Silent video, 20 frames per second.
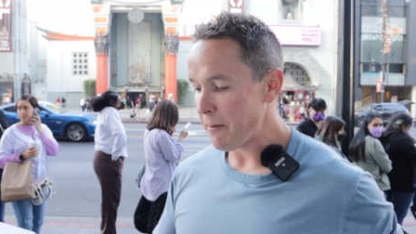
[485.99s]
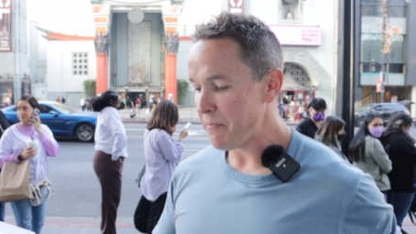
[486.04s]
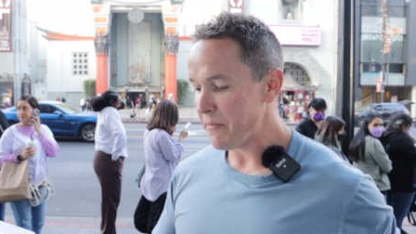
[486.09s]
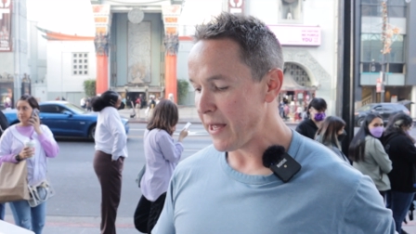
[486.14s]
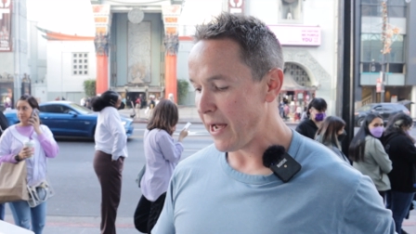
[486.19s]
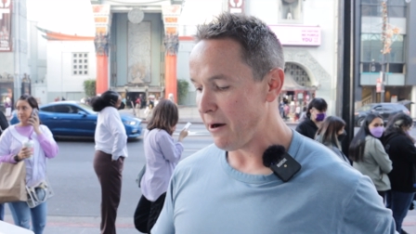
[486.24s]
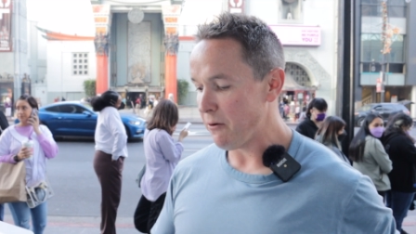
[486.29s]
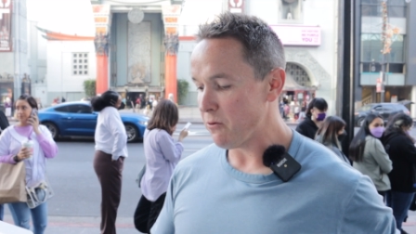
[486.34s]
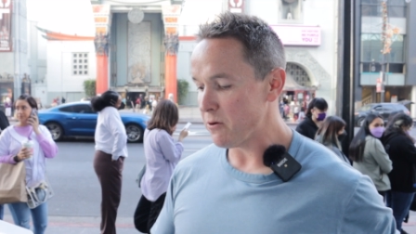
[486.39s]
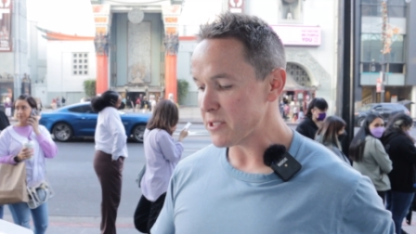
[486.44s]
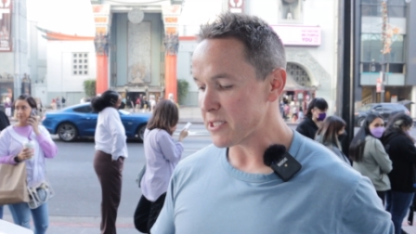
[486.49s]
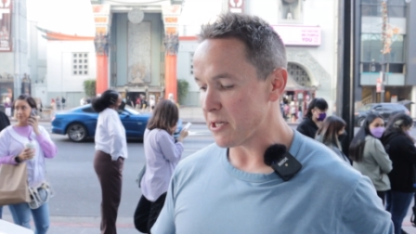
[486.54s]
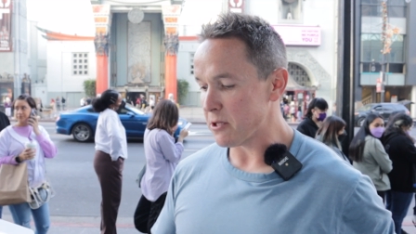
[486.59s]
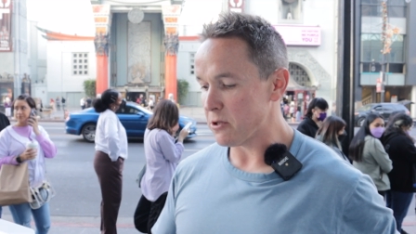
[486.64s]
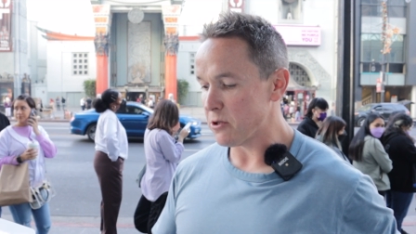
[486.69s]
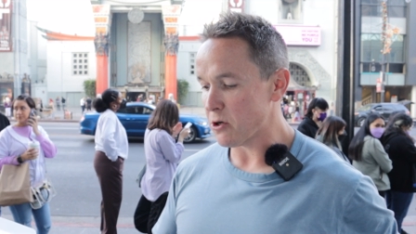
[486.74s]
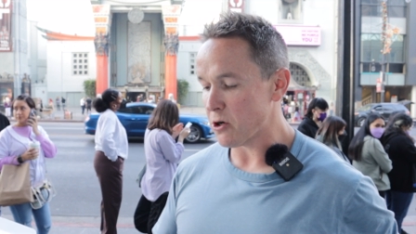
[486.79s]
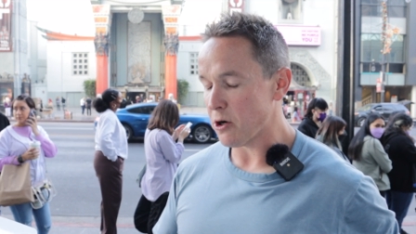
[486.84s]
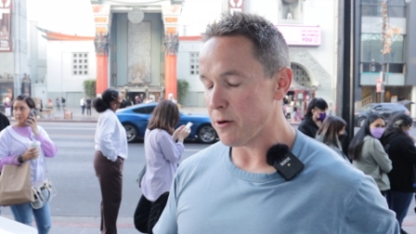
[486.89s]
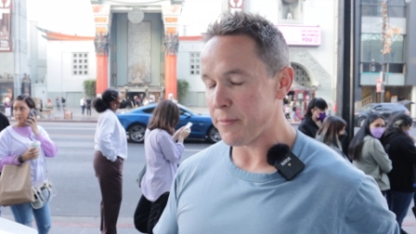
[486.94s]
That was a
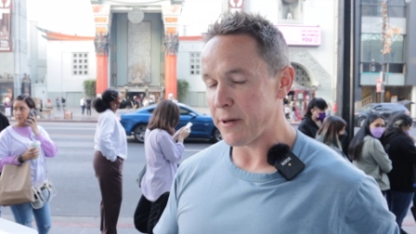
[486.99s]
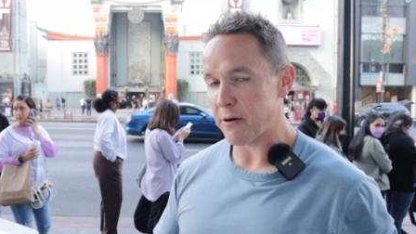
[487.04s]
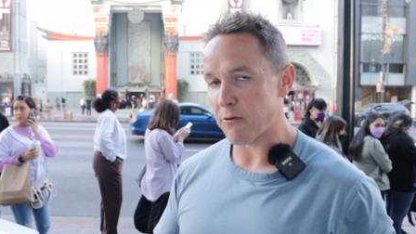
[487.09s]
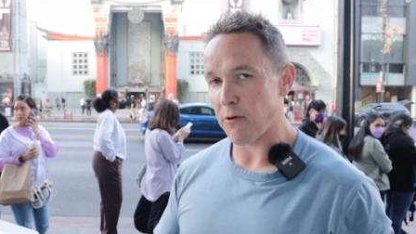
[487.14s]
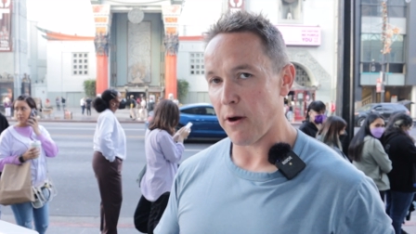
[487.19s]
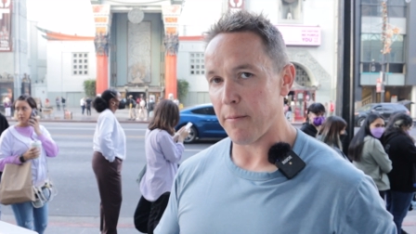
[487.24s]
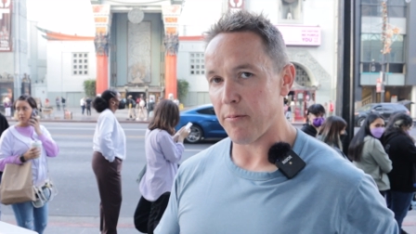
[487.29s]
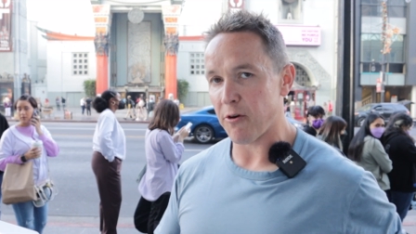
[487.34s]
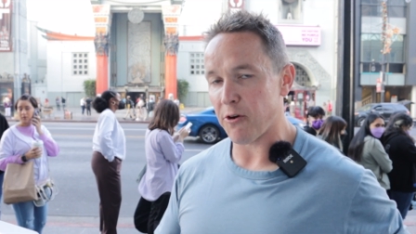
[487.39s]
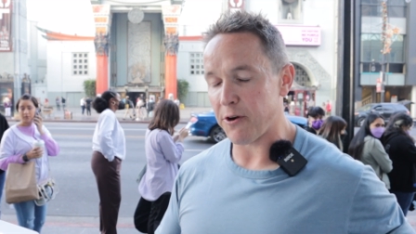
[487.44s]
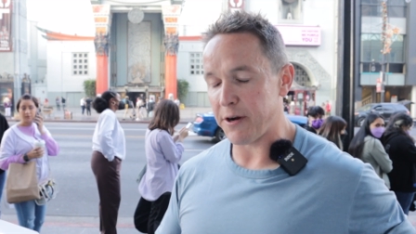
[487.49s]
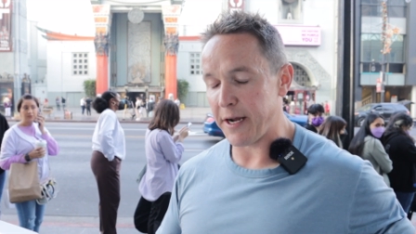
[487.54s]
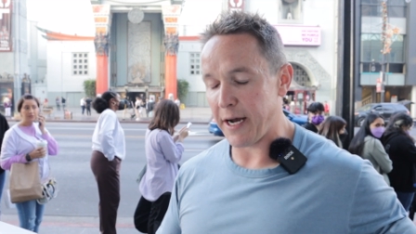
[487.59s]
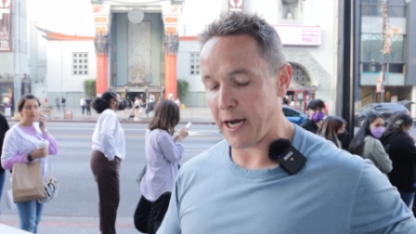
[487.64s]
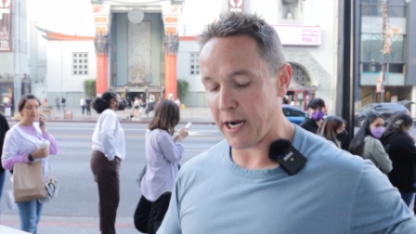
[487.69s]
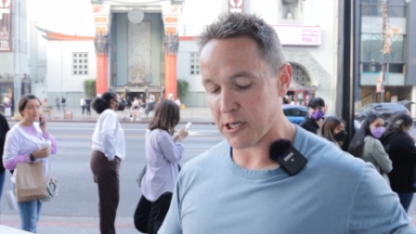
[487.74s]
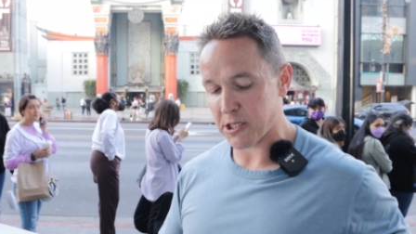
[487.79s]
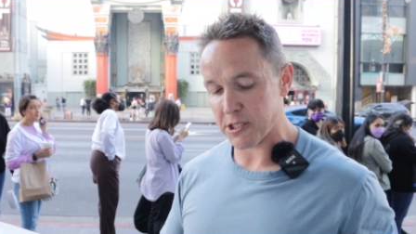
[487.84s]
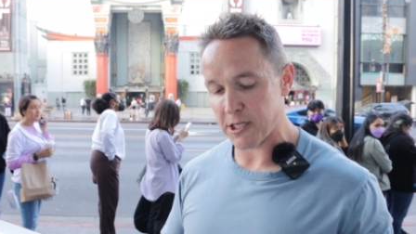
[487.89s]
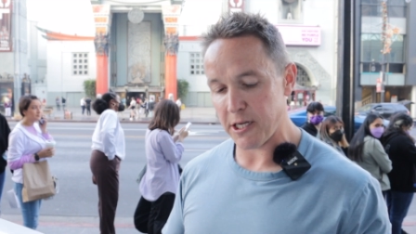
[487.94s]
little bit rubbery,
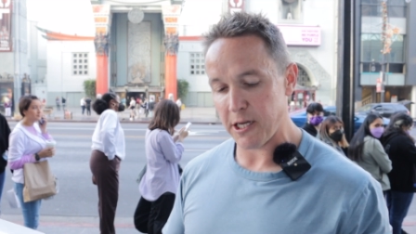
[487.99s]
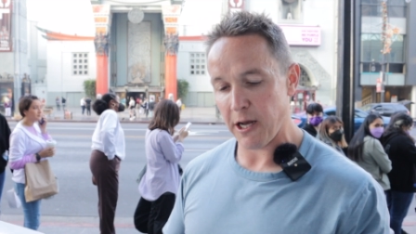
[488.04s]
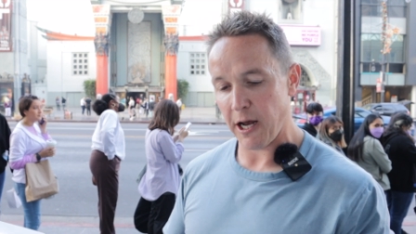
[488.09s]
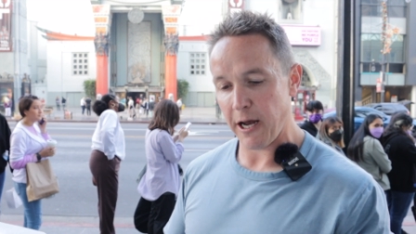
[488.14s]
actually.